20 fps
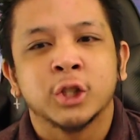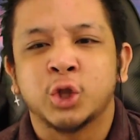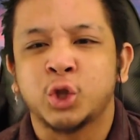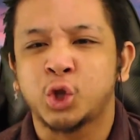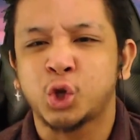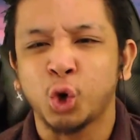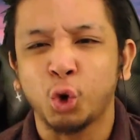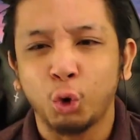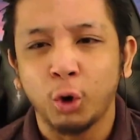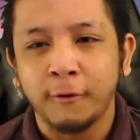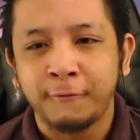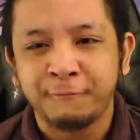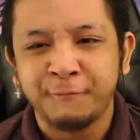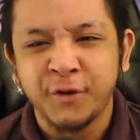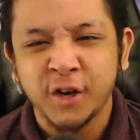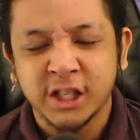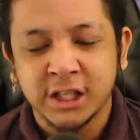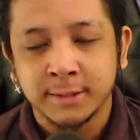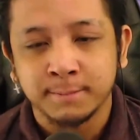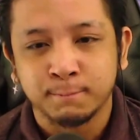You're a
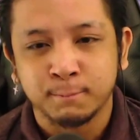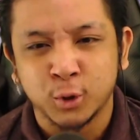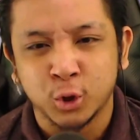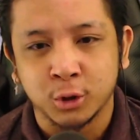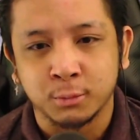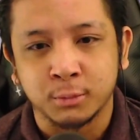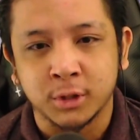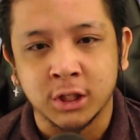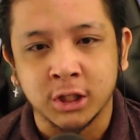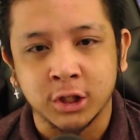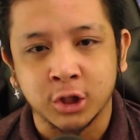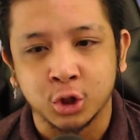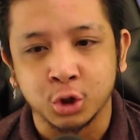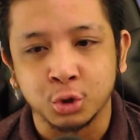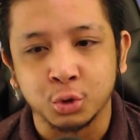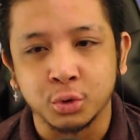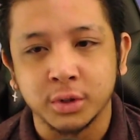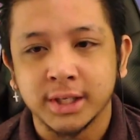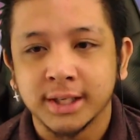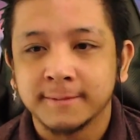fucking Mormont,
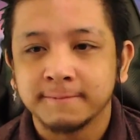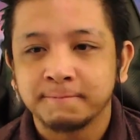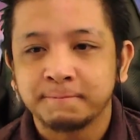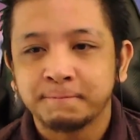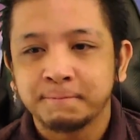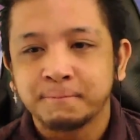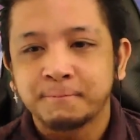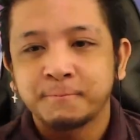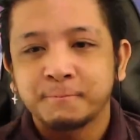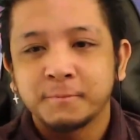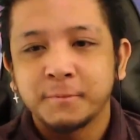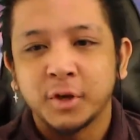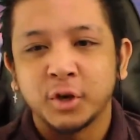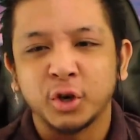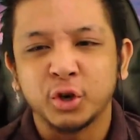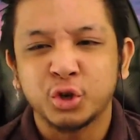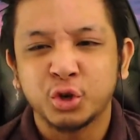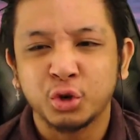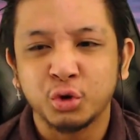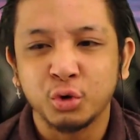dude.
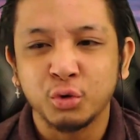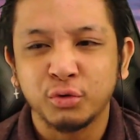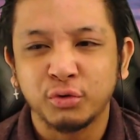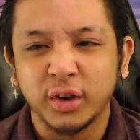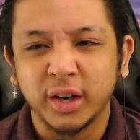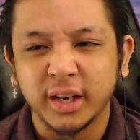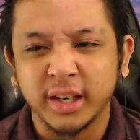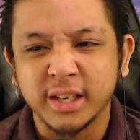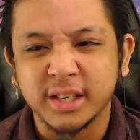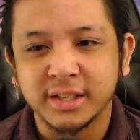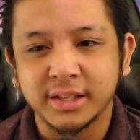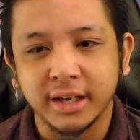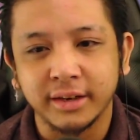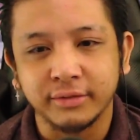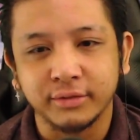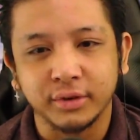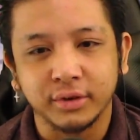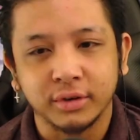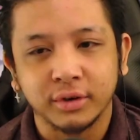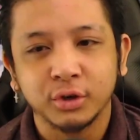Her true fucking
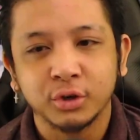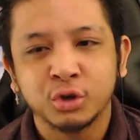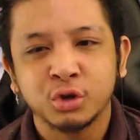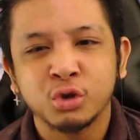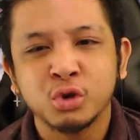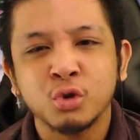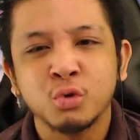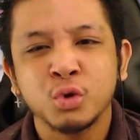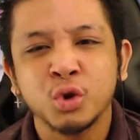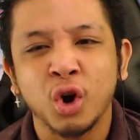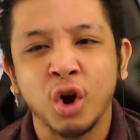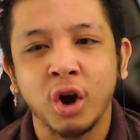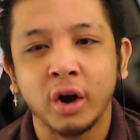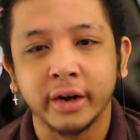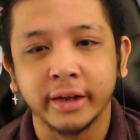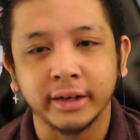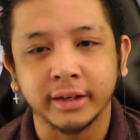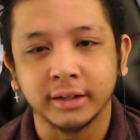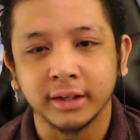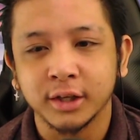savior. Her true
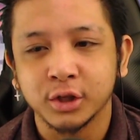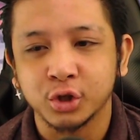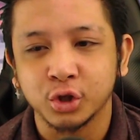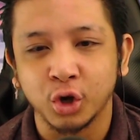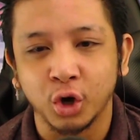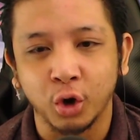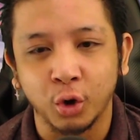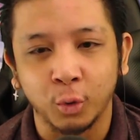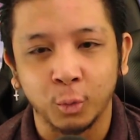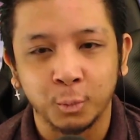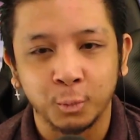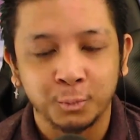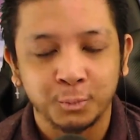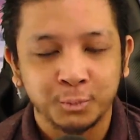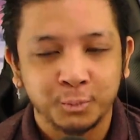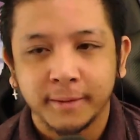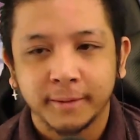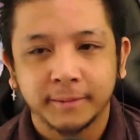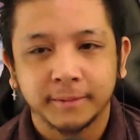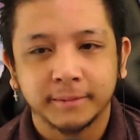guardian. Let's go.
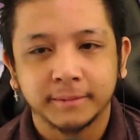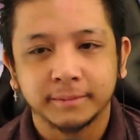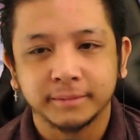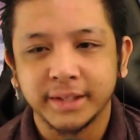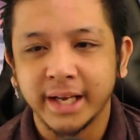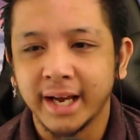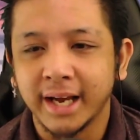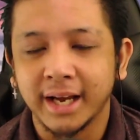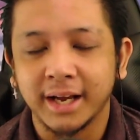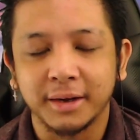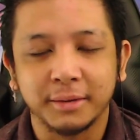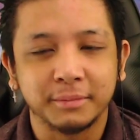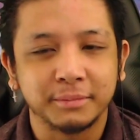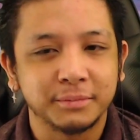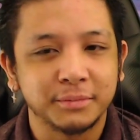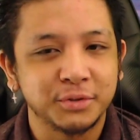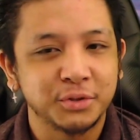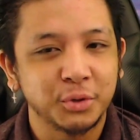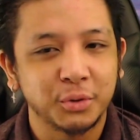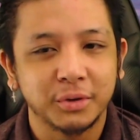
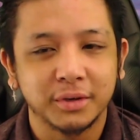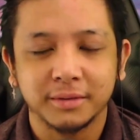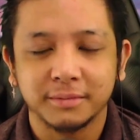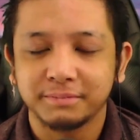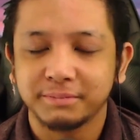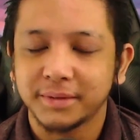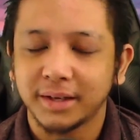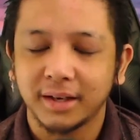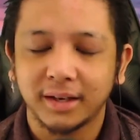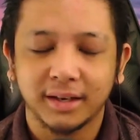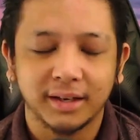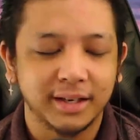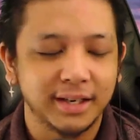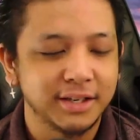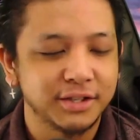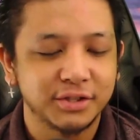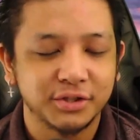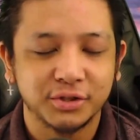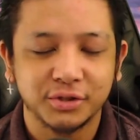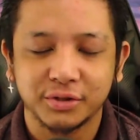Damn, Jorah,
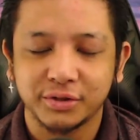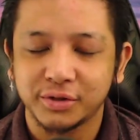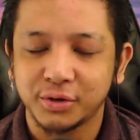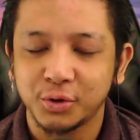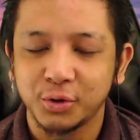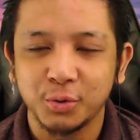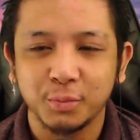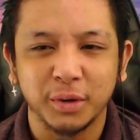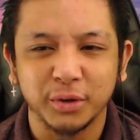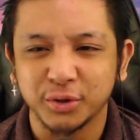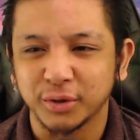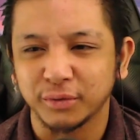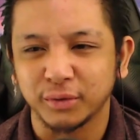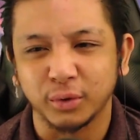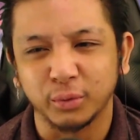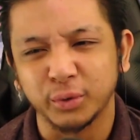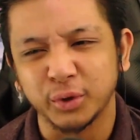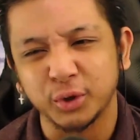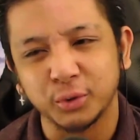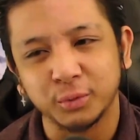he's too much of a
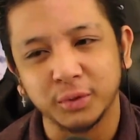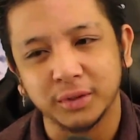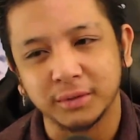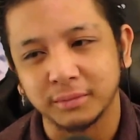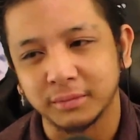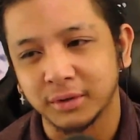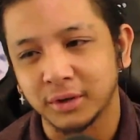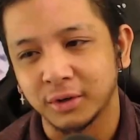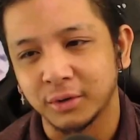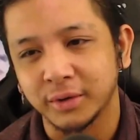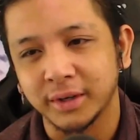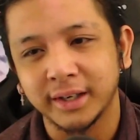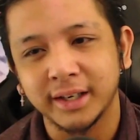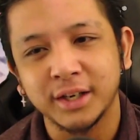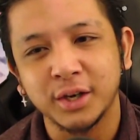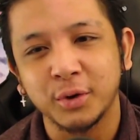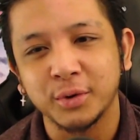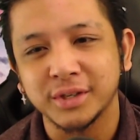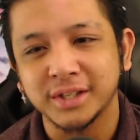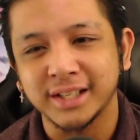real one, bro. He
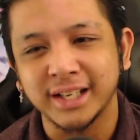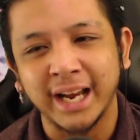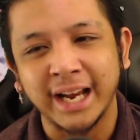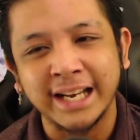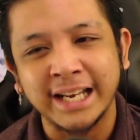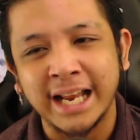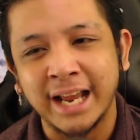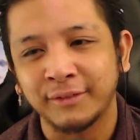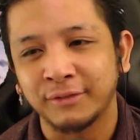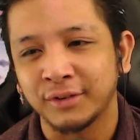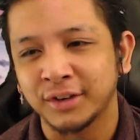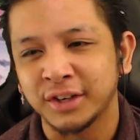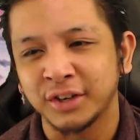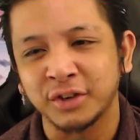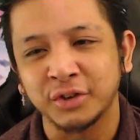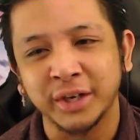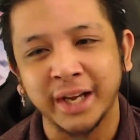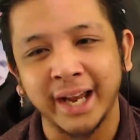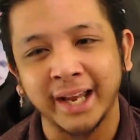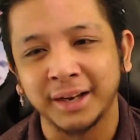knows he ain't never
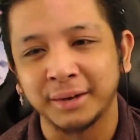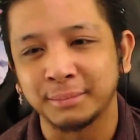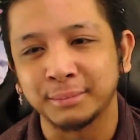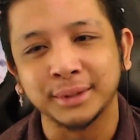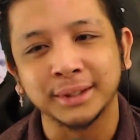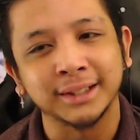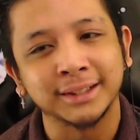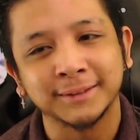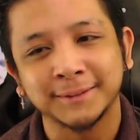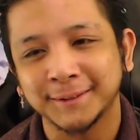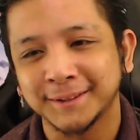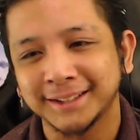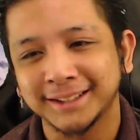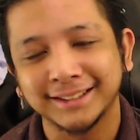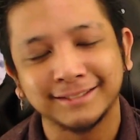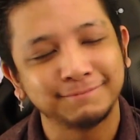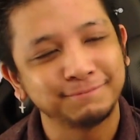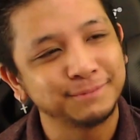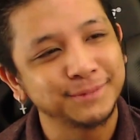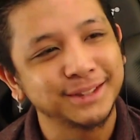gonna get it, but
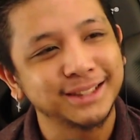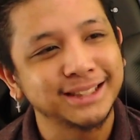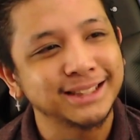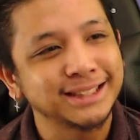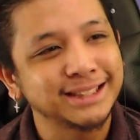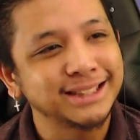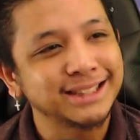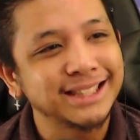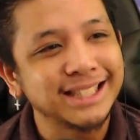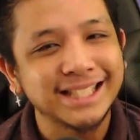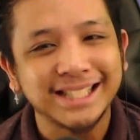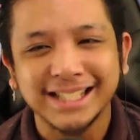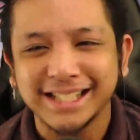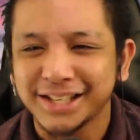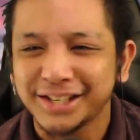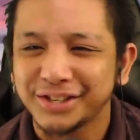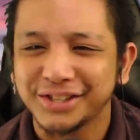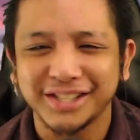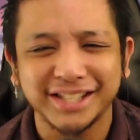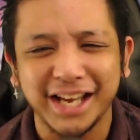he
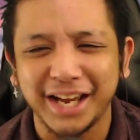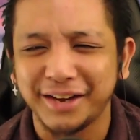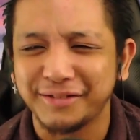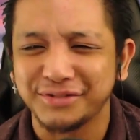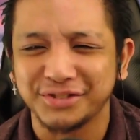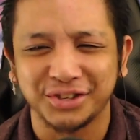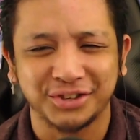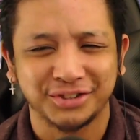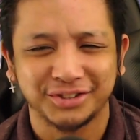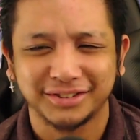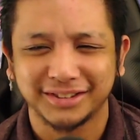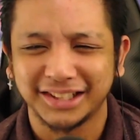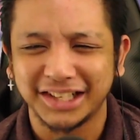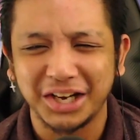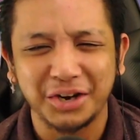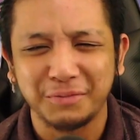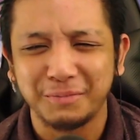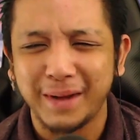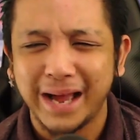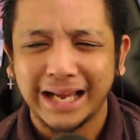still saves her.
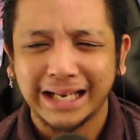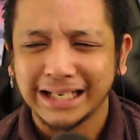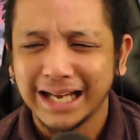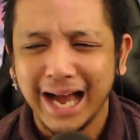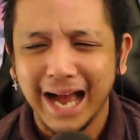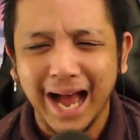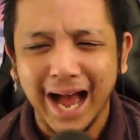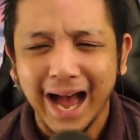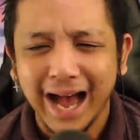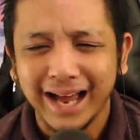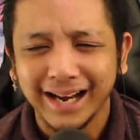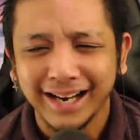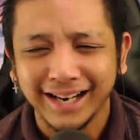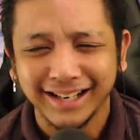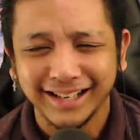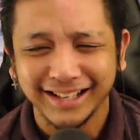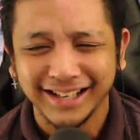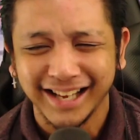Oh my god.